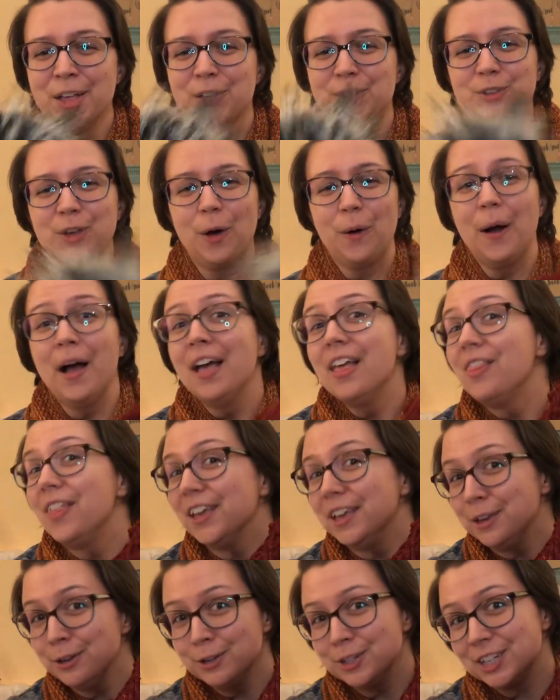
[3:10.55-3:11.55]
So
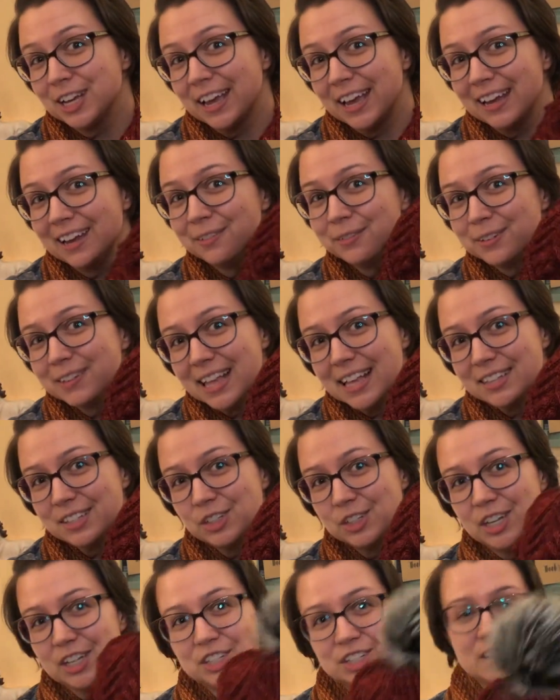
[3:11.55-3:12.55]
thank you, Shay, for that
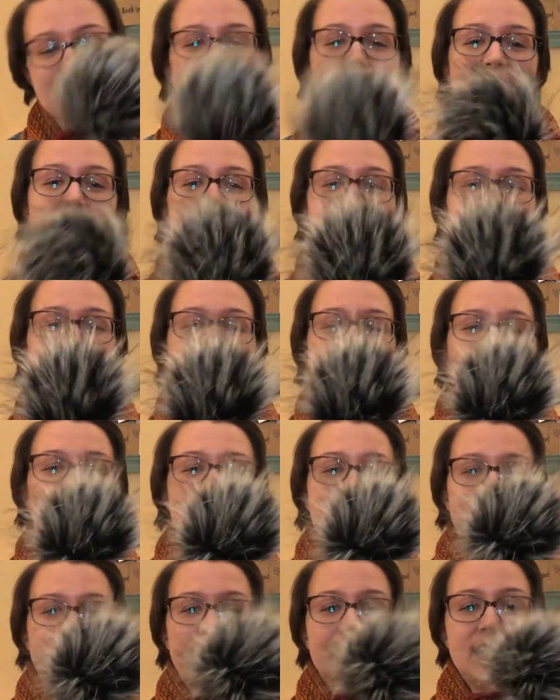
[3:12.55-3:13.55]
suggestion. I
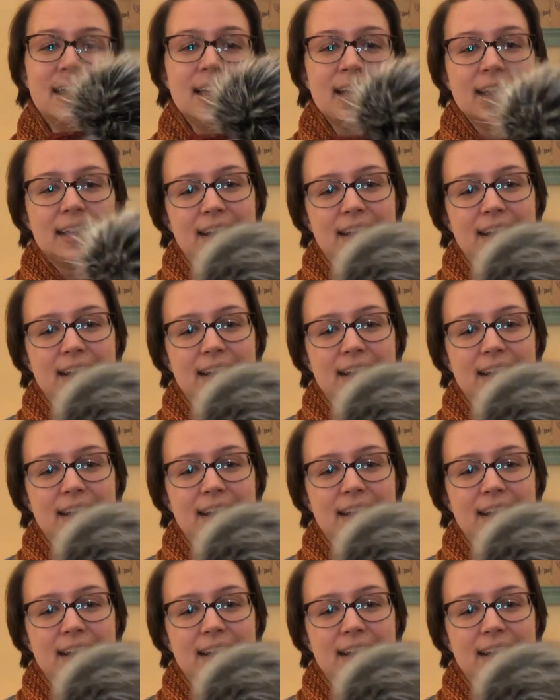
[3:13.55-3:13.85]
love it.